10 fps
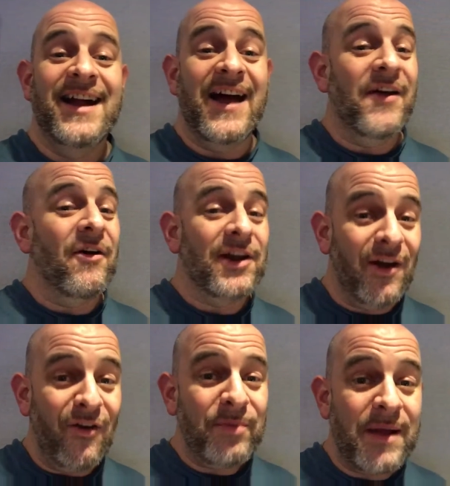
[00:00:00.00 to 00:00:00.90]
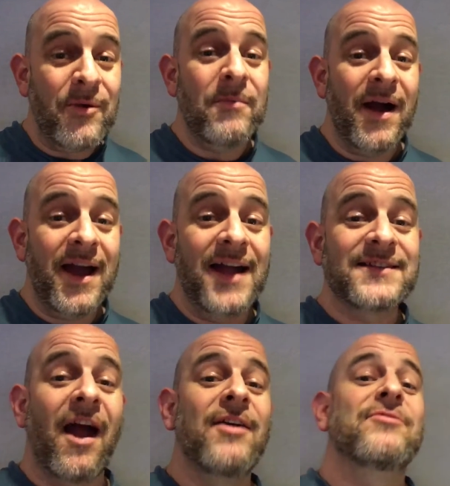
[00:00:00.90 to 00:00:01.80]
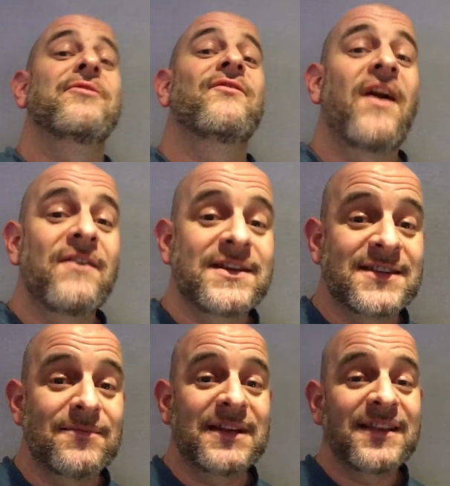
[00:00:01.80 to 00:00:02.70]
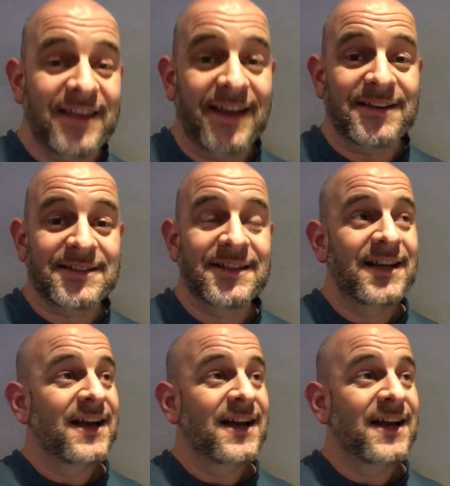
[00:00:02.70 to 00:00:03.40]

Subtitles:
And there are a lot of people my age going through very similar things.